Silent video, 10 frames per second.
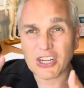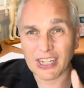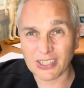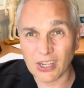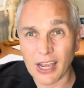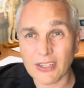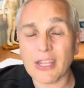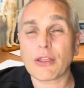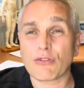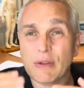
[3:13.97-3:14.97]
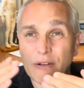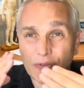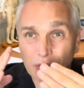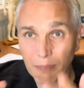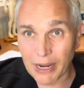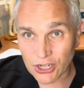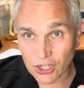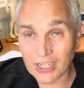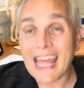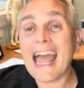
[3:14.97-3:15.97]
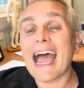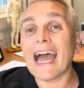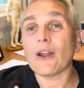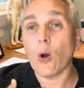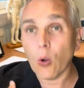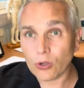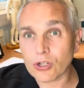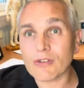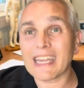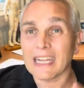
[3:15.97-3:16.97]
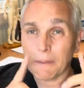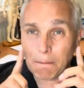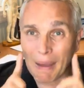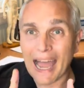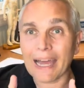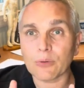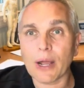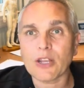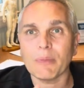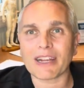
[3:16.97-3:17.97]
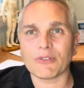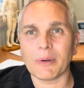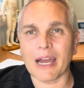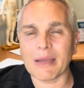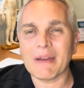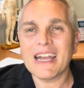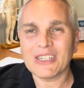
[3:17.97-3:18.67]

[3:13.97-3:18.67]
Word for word: anxiety through inflammation and altering in a bad way your microbiome.